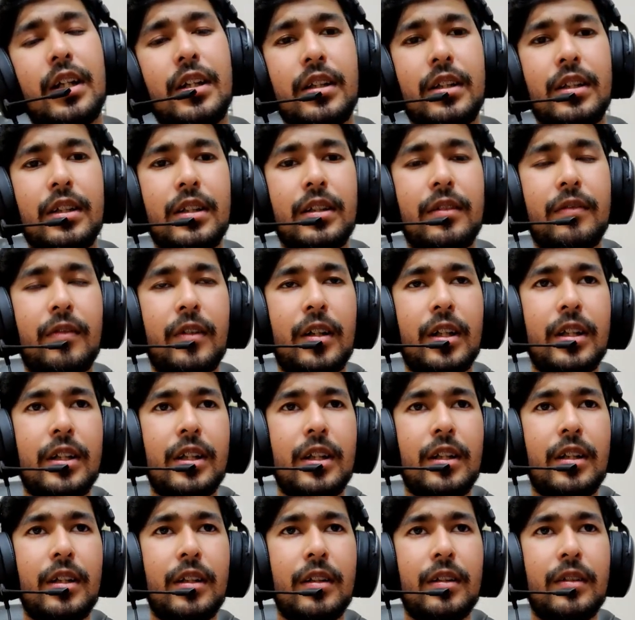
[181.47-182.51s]
I
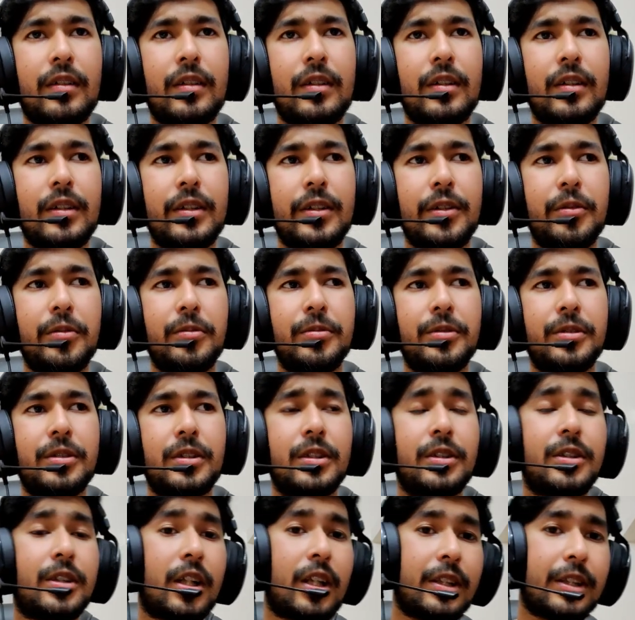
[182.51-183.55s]
didn't use
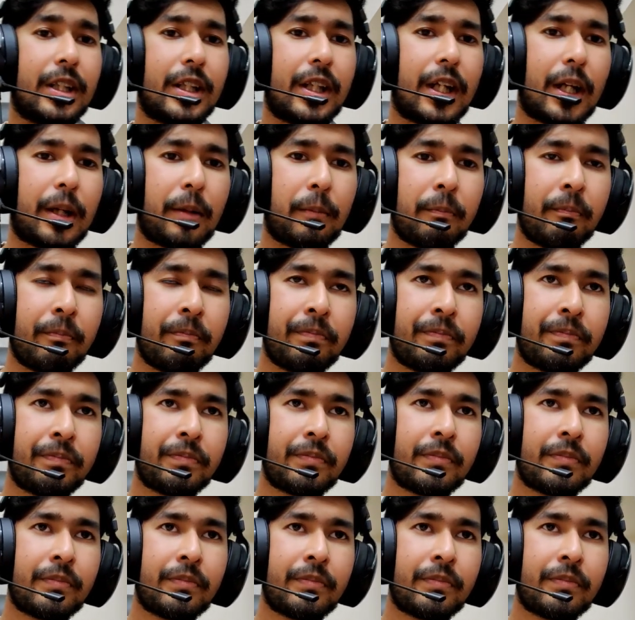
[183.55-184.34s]
the charge attack.